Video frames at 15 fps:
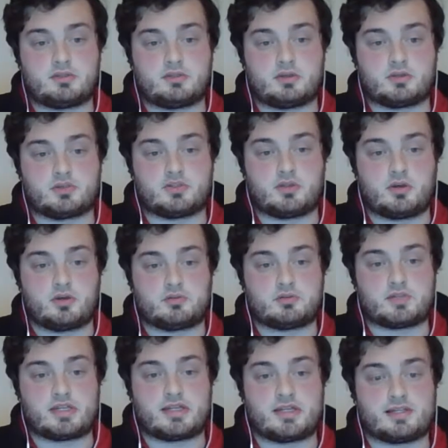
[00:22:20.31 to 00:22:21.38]
John
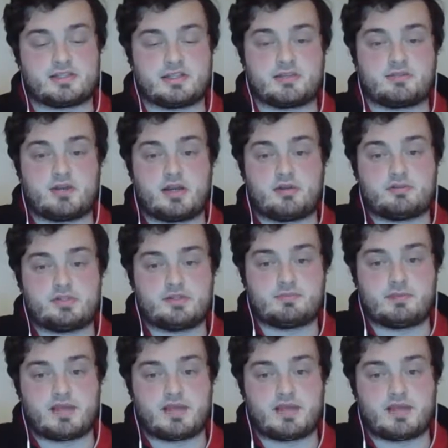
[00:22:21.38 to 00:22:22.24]
Stones, and Alexander Arnold in the